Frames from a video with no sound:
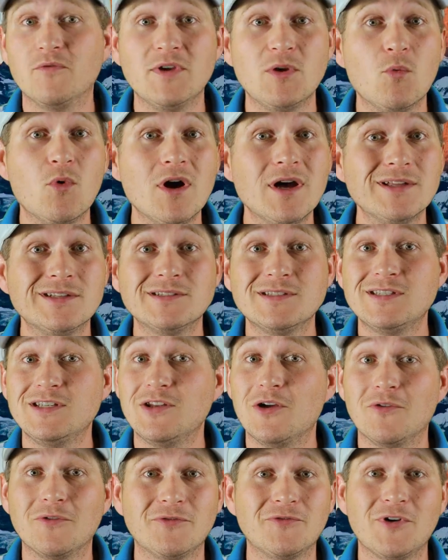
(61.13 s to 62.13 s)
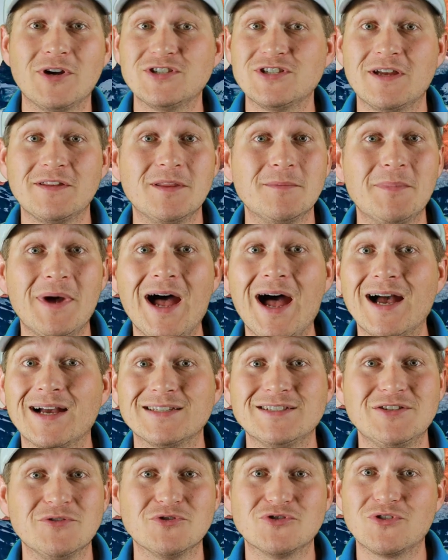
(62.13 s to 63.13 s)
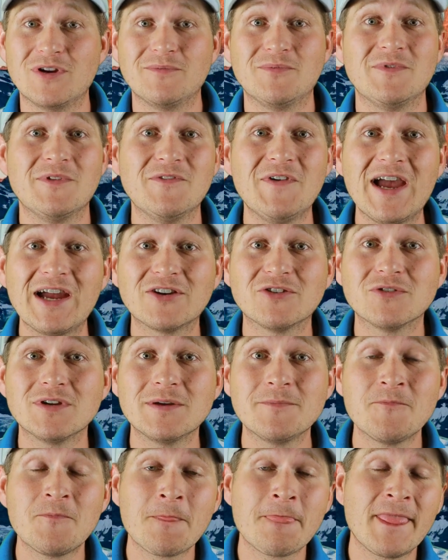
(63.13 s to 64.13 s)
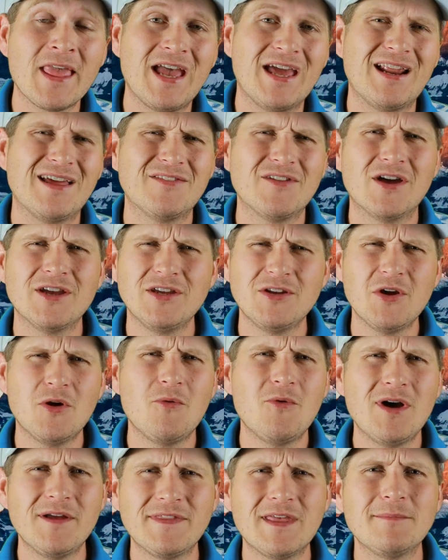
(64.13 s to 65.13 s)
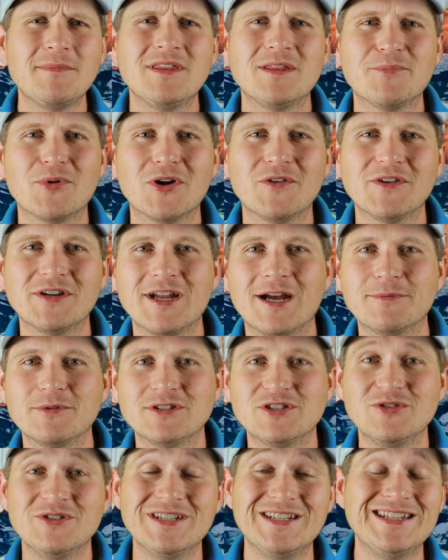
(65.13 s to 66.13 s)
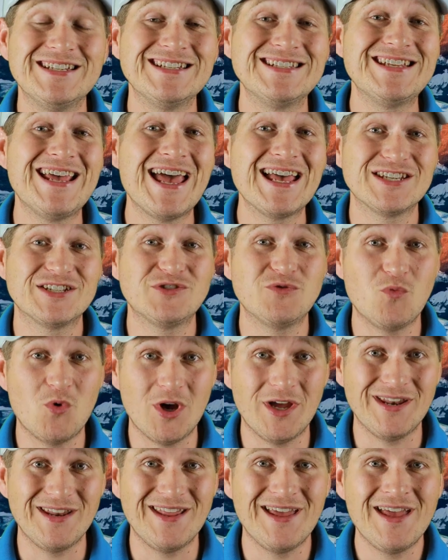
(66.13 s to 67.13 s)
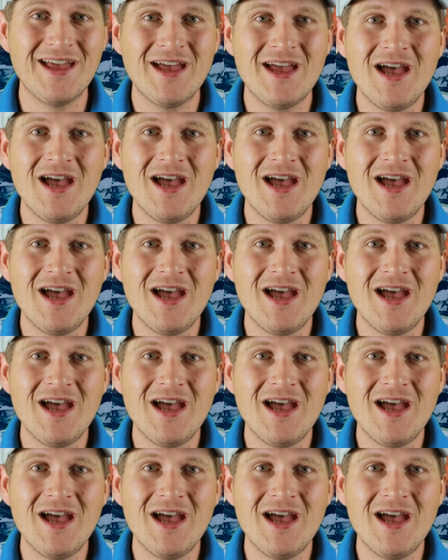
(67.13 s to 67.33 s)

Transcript: V1s, you know, fresh out the box, you know, straight from the factory. And I thought, you know what, that'd be the perfect opportunity to test one.